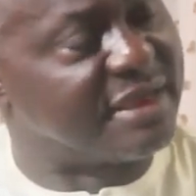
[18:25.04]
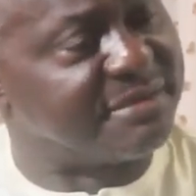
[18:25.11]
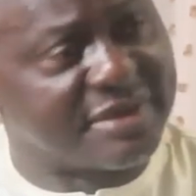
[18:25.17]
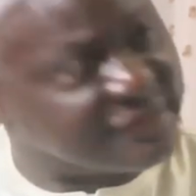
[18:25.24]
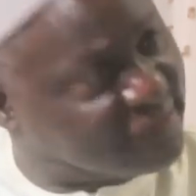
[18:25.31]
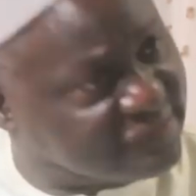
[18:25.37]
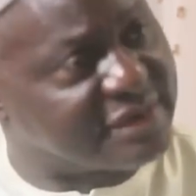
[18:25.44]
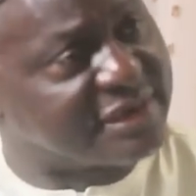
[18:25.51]
time.
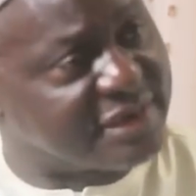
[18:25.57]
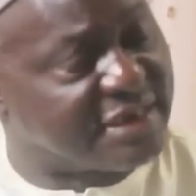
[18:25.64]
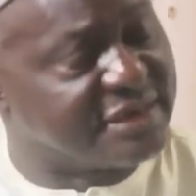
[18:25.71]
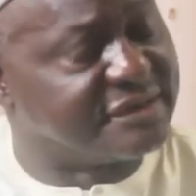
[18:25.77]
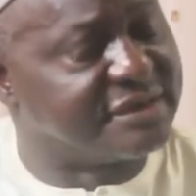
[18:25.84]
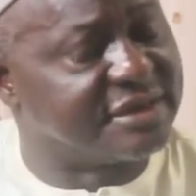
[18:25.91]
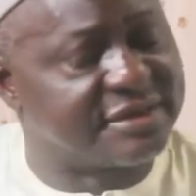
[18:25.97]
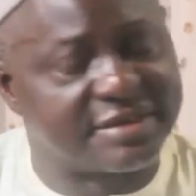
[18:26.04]
Essentially, that
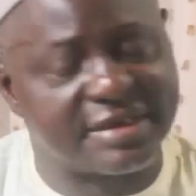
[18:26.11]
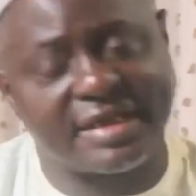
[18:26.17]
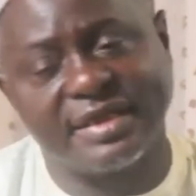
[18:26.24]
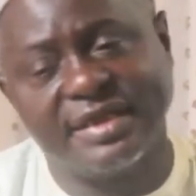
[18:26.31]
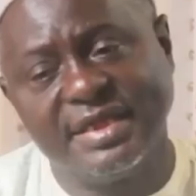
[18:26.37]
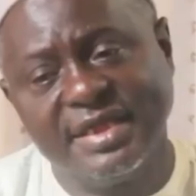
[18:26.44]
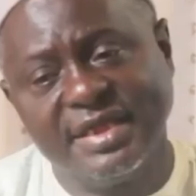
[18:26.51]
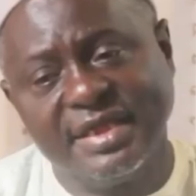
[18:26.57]
is it.
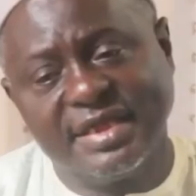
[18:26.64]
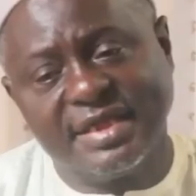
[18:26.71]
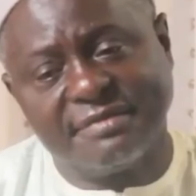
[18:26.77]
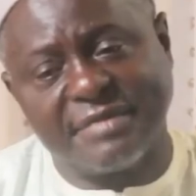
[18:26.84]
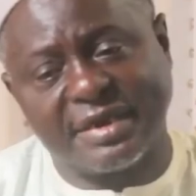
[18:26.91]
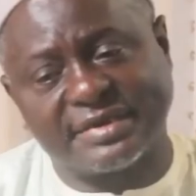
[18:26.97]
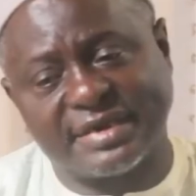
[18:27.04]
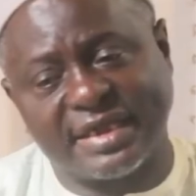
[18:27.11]

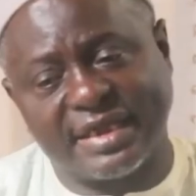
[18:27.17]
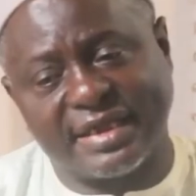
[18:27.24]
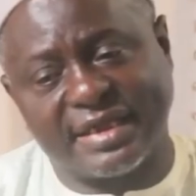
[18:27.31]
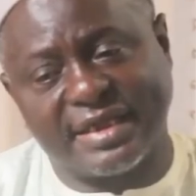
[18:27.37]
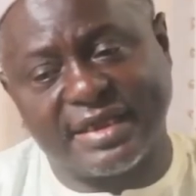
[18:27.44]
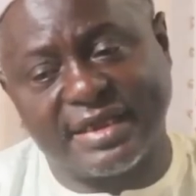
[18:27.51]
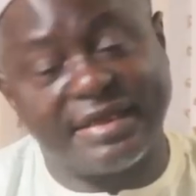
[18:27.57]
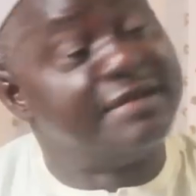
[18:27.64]
But
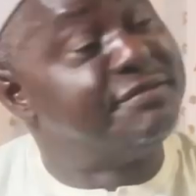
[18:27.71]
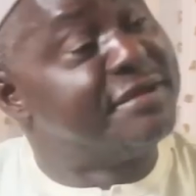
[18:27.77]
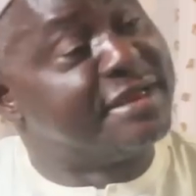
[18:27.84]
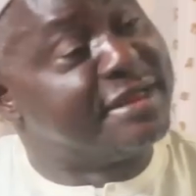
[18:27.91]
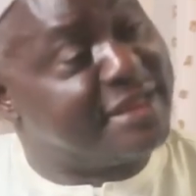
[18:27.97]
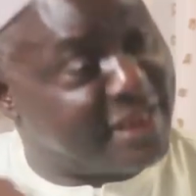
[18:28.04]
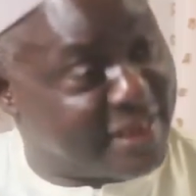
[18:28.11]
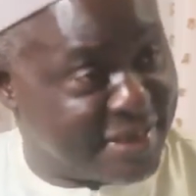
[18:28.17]

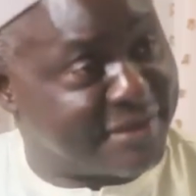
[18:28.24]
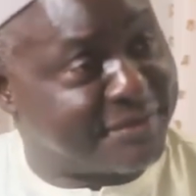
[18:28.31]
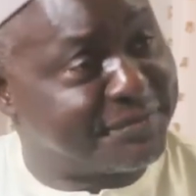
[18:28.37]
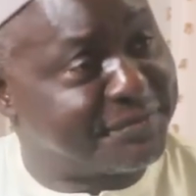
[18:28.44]
even there,